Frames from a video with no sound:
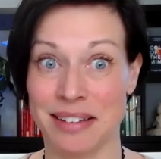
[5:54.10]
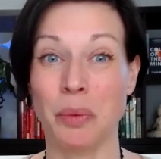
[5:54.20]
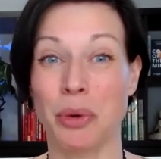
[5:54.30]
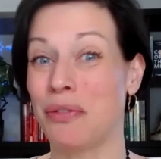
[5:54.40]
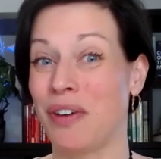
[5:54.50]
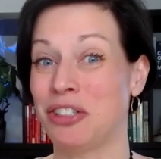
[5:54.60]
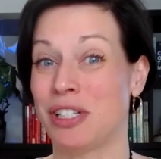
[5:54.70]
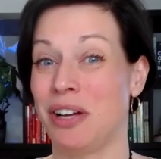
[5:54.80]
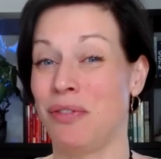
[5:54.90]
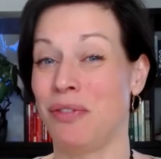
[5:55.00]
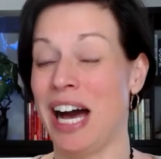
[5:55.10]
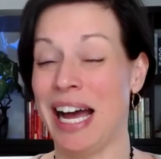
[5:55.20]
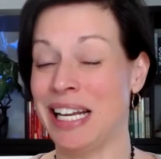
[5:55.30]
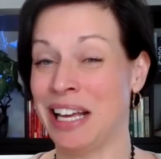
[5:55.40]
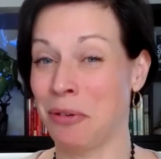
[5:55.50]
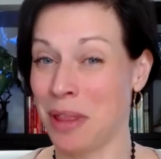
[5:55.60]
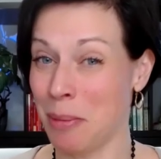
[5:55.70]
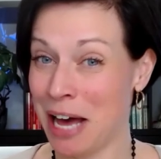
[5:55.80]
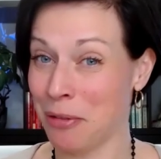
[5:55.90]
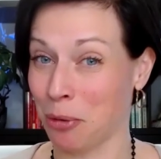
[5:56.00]
where you find yourself hiding out in the
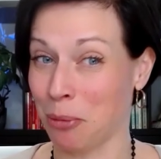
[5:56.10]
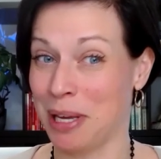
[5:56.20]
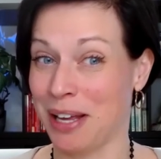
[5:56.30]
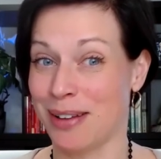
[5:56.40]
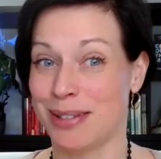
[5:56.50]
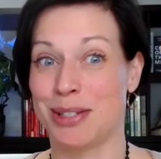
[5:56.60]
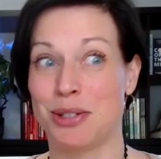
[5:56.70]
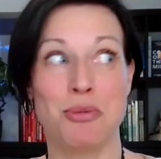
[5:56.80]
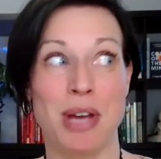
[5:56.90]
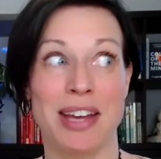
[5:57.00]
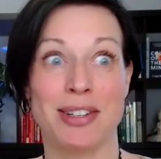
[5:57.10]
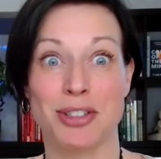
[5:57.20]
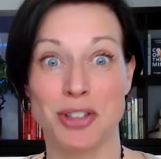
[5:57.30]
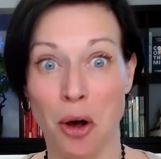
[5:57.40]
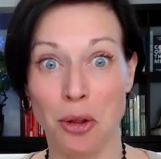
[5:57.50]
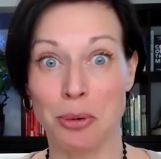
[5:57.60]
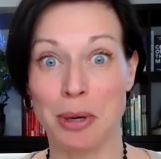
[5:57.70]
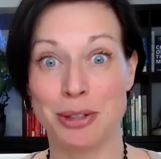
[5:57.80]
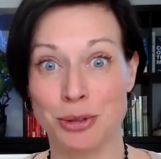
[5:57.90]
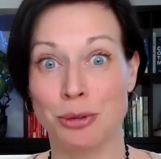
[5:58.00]
bathroom because you can't
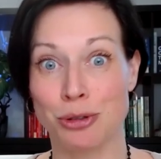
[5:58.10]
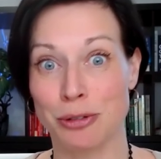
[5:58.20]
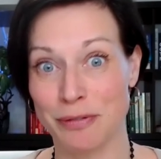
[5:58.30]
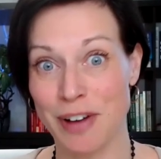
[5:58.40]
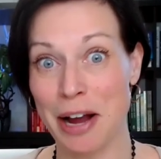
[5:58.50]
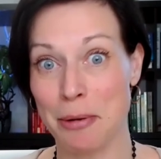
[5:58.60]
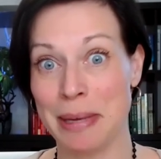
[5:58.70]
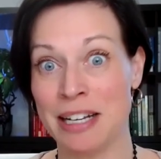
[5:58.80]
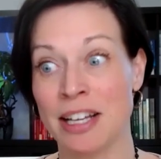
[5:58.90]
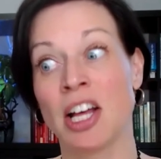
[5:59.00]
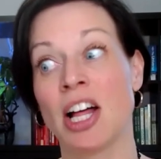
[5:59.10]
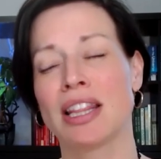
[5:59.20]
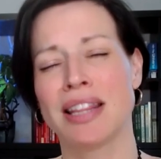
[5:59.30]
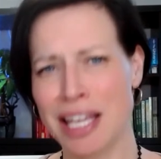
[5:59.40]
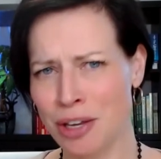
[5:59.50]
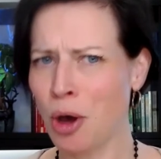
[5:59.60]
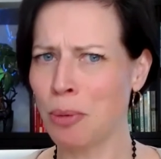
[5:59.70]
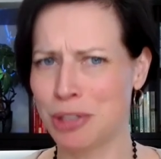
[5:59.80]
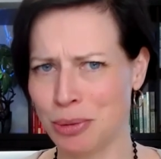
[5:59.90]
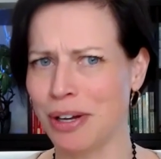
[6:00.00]
tolerate the social environment like you
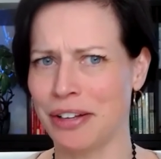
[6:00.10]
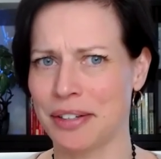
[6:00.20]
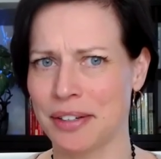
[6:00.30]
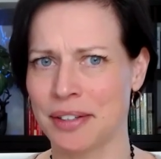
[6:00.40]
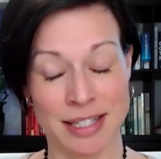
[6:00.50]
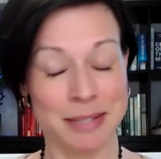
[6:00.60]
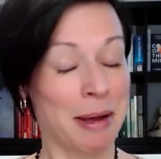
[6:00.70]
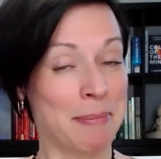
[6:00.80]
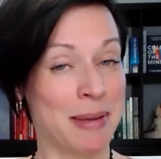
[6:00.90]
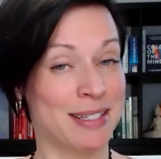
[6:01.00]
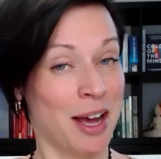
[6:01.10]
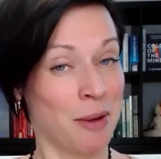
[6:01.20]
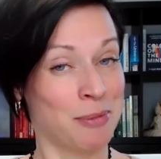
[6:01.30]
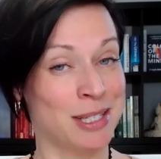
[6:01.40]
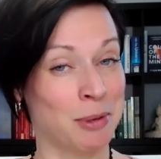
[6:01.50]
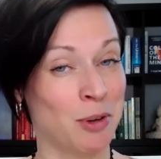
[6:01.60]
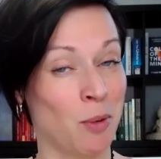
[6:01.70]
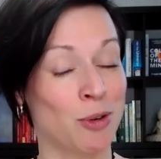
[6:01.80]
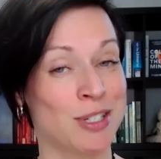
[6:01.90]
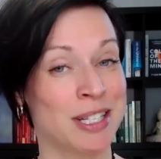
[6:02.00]
hoped you would. This might be a time when someone
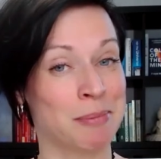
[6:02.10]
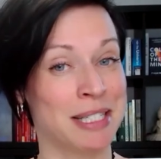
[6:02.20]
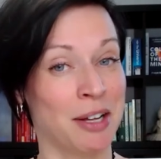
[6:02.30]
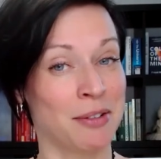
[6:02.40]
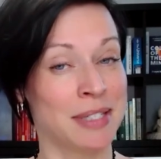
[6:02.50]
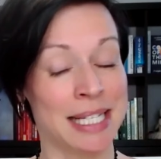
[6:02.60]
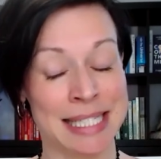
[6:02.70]
orders themselves a